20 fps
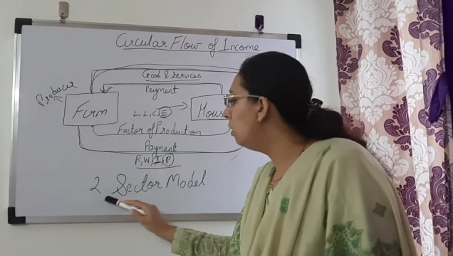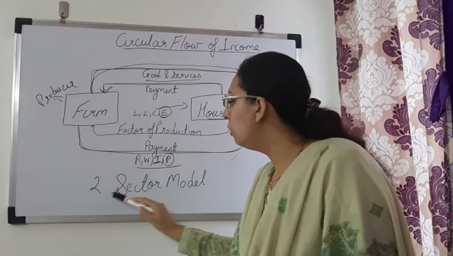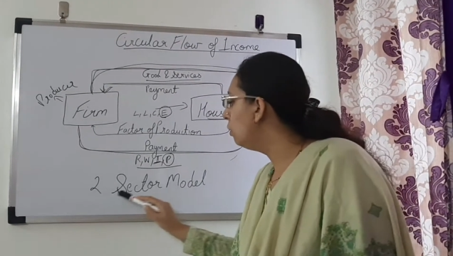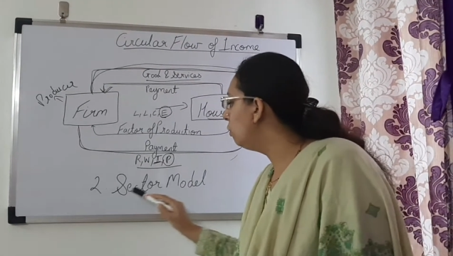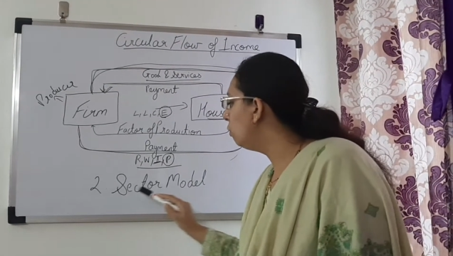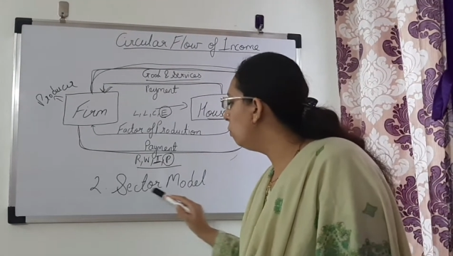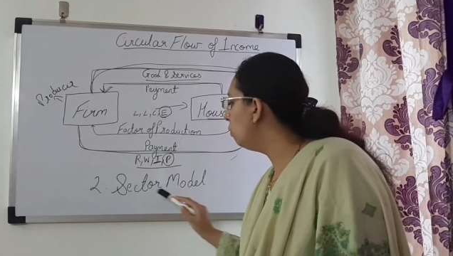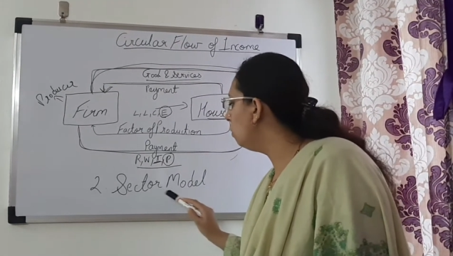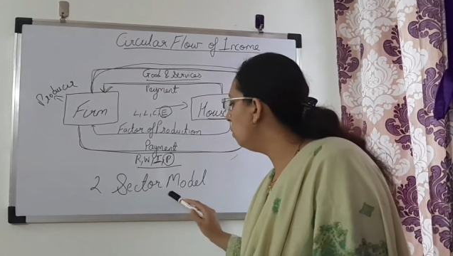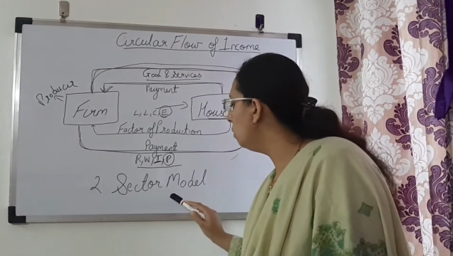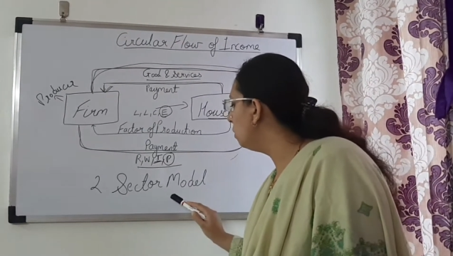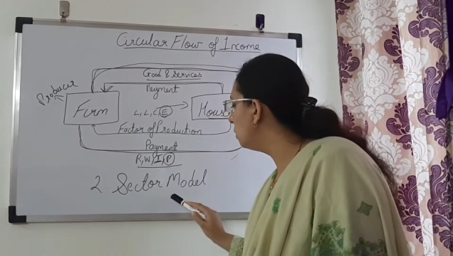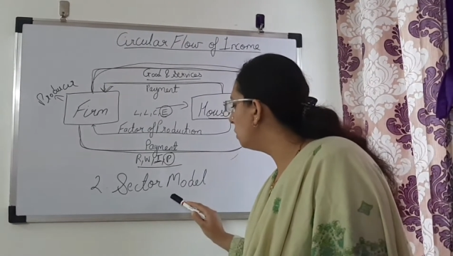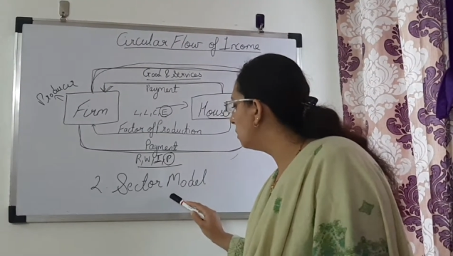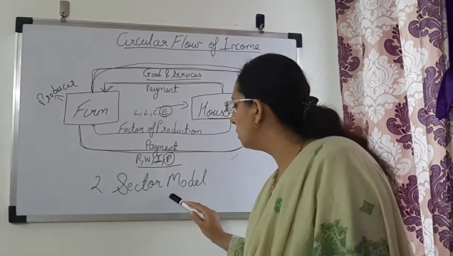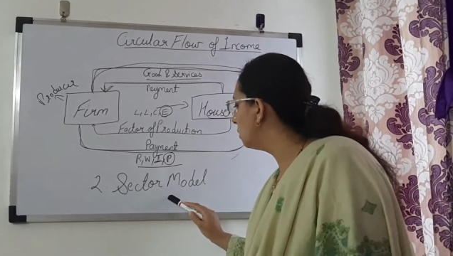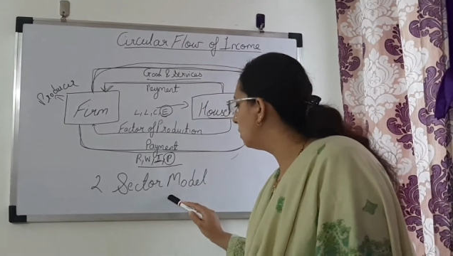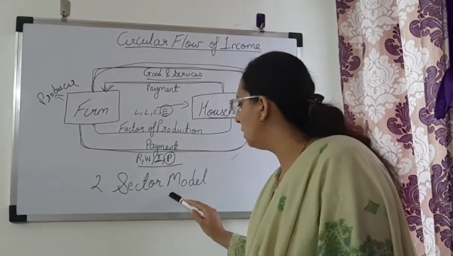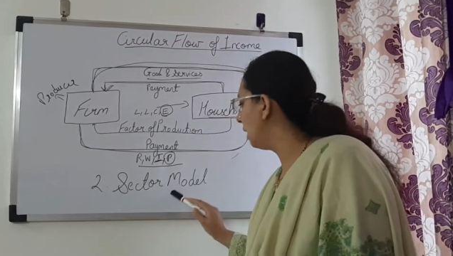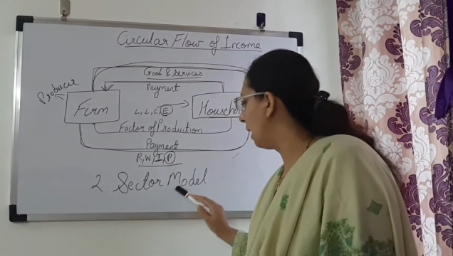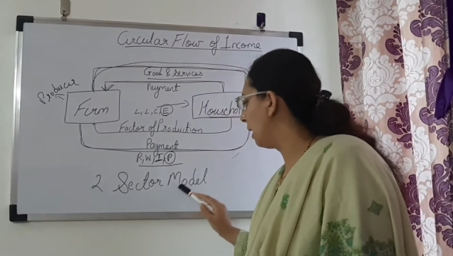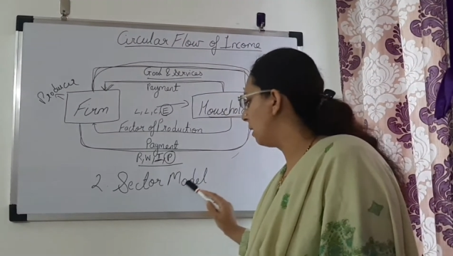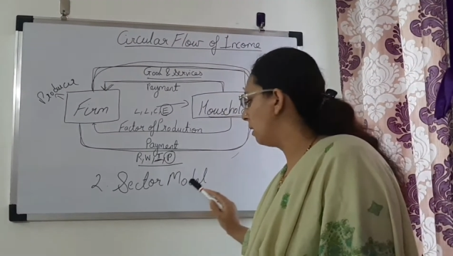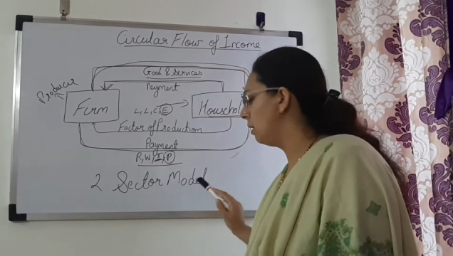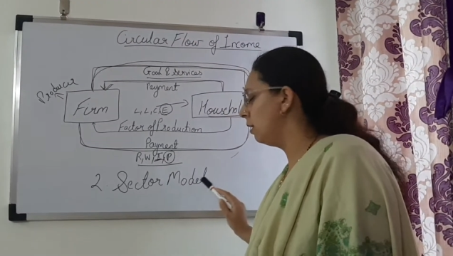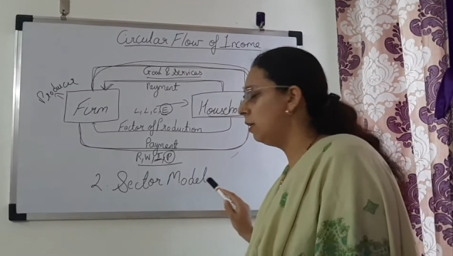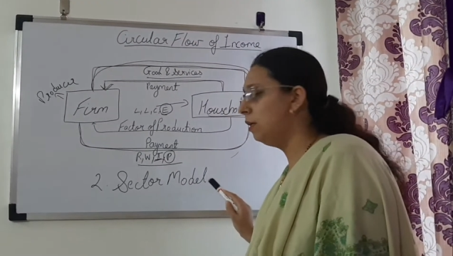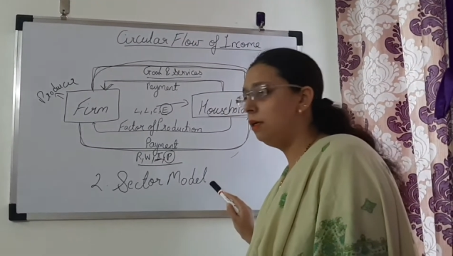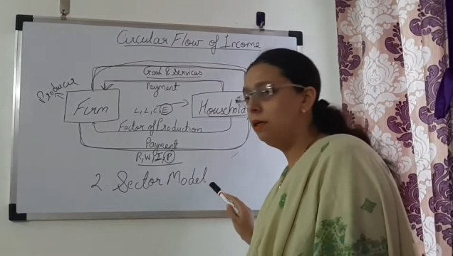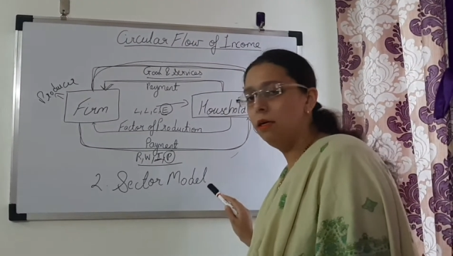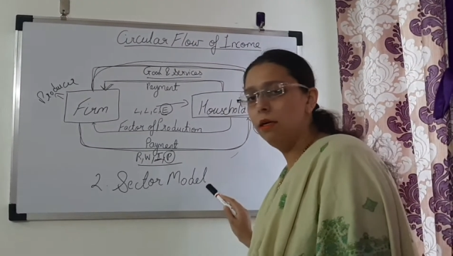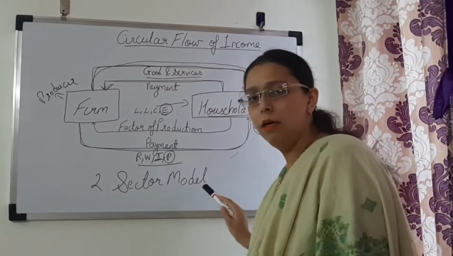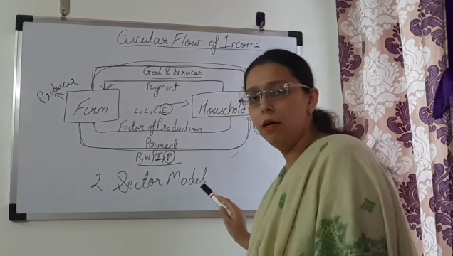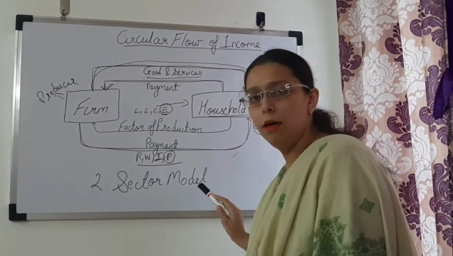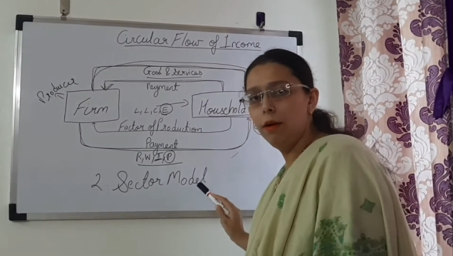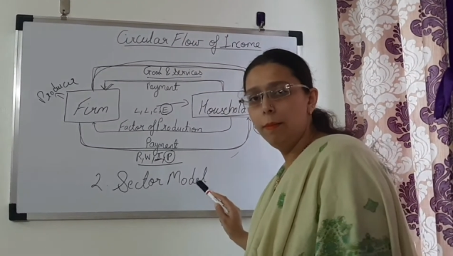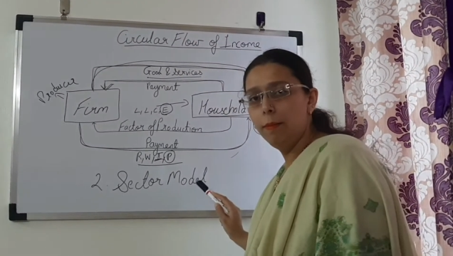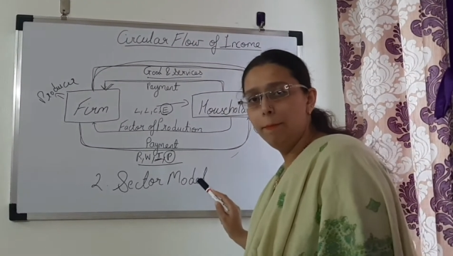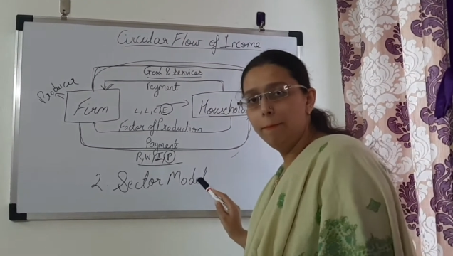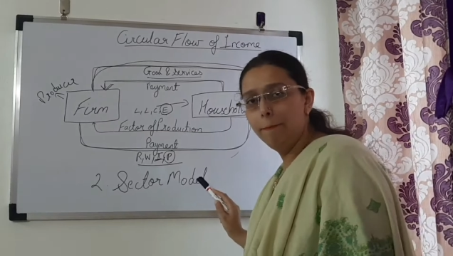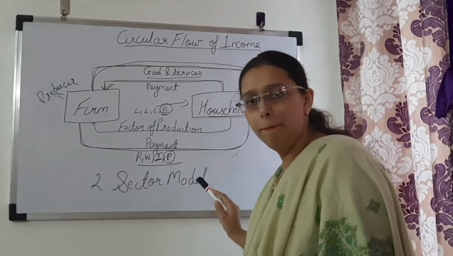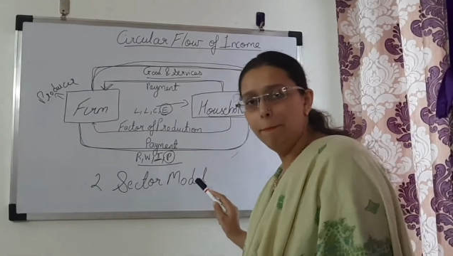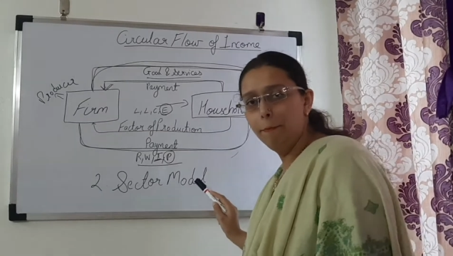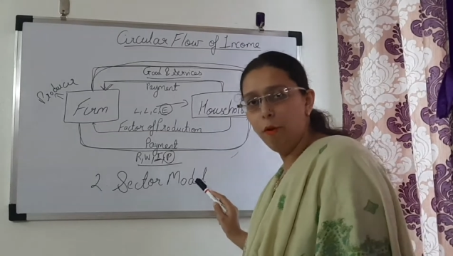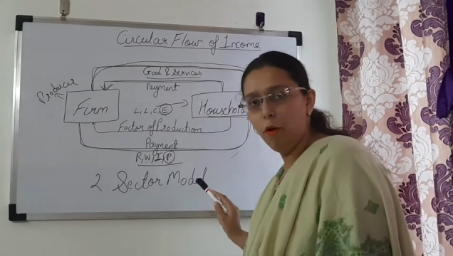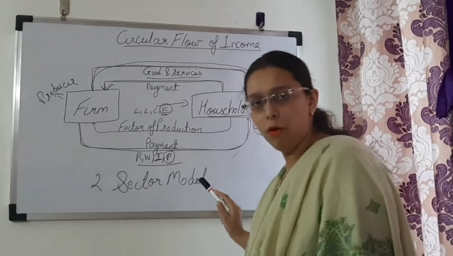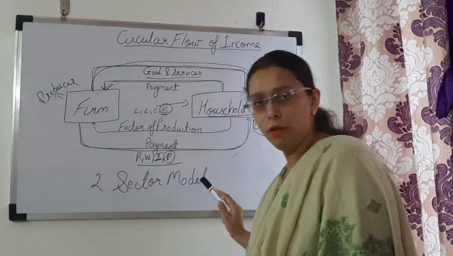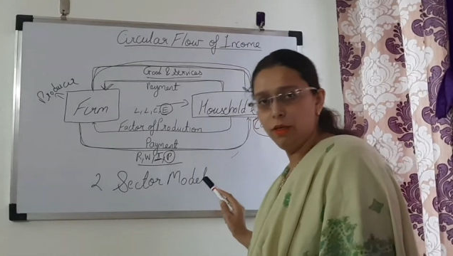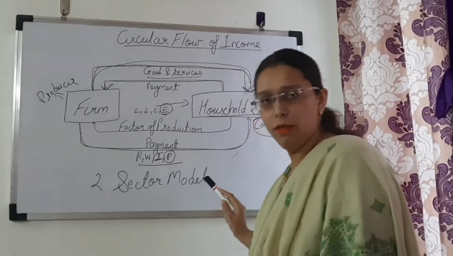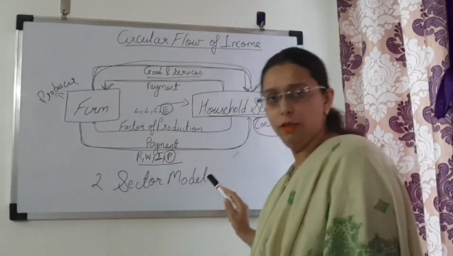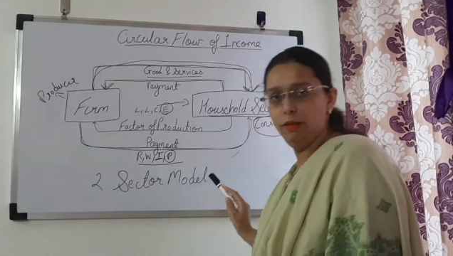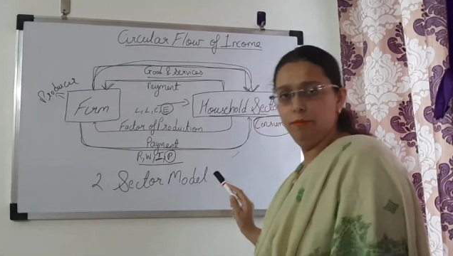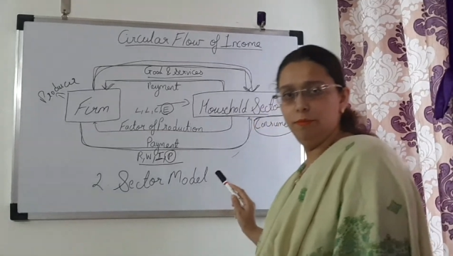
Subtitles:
two sector model.